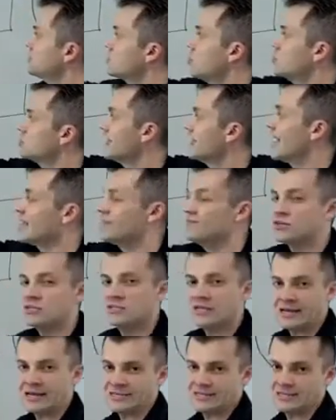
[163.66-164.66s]
is called
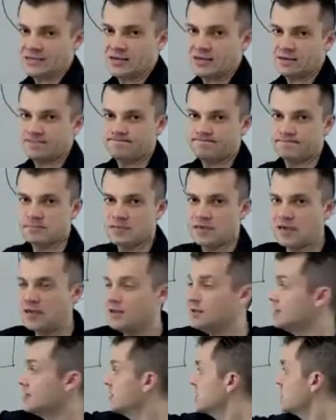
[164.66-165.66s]
advertising,
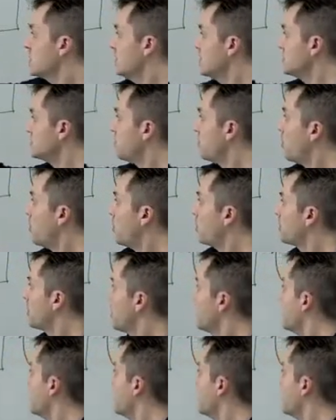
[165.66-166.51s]
okay? This part